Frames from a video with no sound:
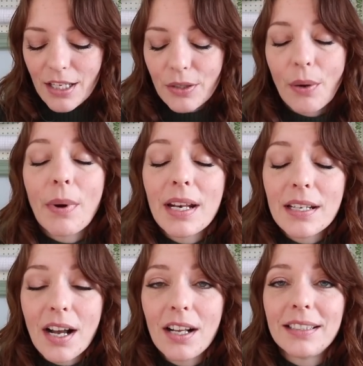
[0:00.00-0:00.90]
so I went
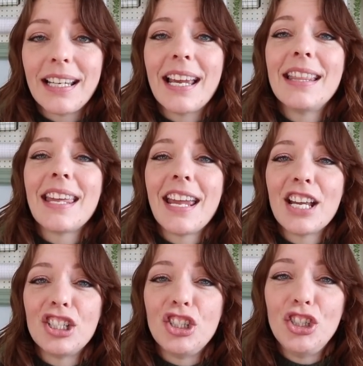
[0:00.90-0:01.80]
into Aldi and they
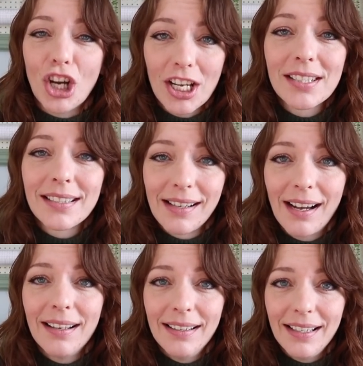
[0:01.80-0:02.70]
had just
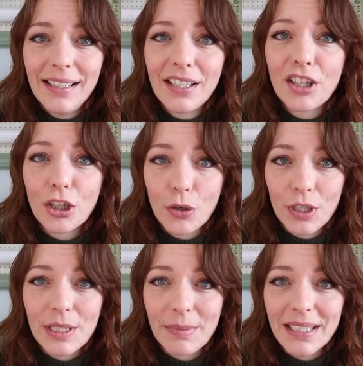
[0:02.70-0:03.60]
gotten in their
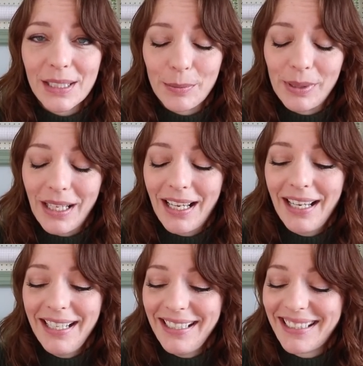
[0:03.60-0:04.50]
Christmas
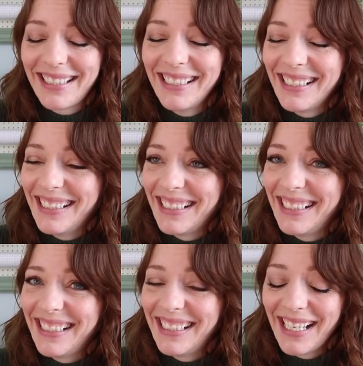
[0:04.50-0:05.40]
supplies.
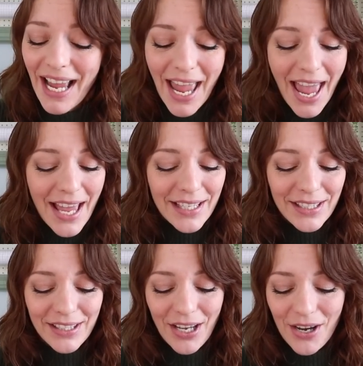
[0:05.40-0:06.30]

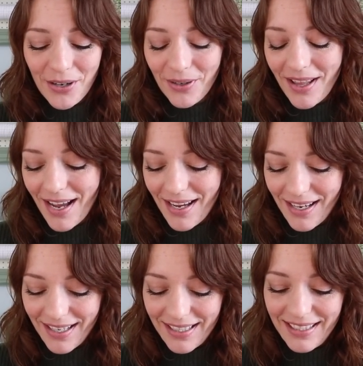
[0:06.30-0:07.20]
So
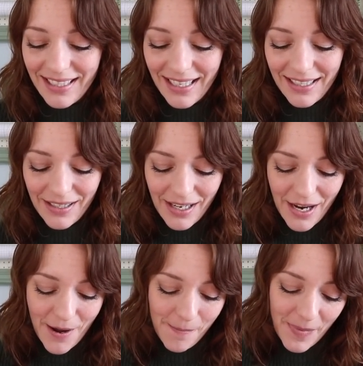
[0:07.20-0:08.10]
uh, yeah,
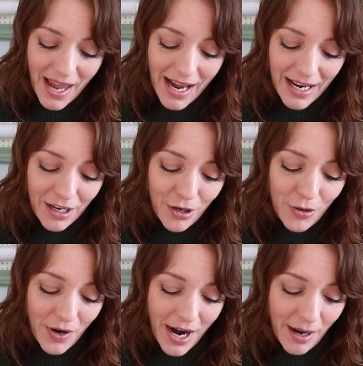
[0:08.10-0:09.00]
um, I
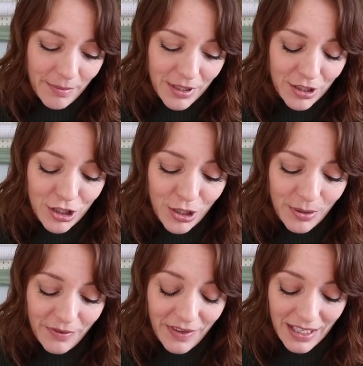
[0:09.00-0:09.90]
grabbed two
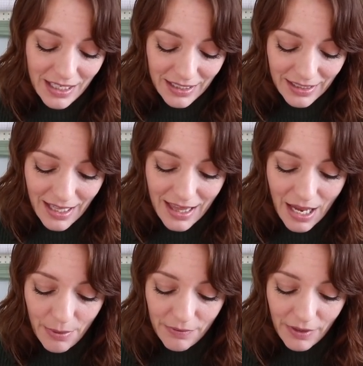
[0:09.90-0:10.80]
of these.
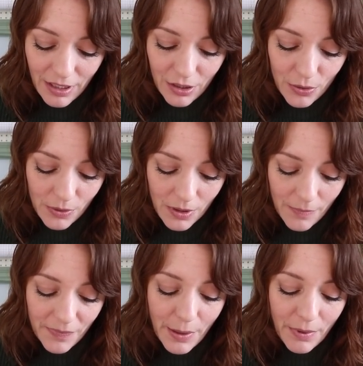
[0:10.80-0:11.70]
They were really
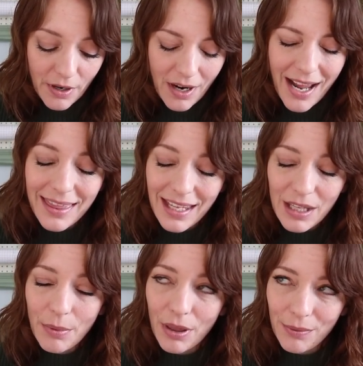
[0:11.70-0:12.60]
cool. They were, I think
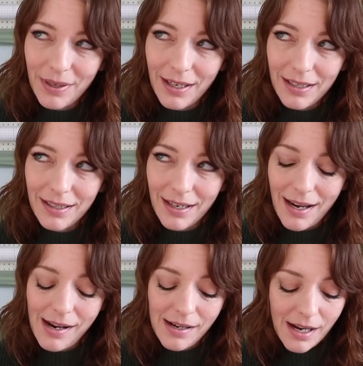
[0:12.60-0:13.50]
they were three
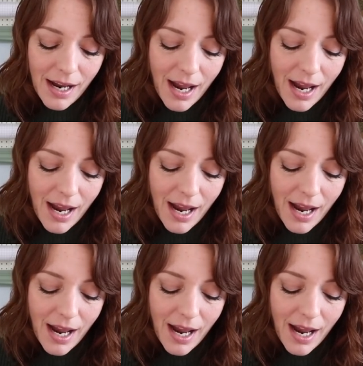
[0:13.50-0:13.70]
ninety-nine.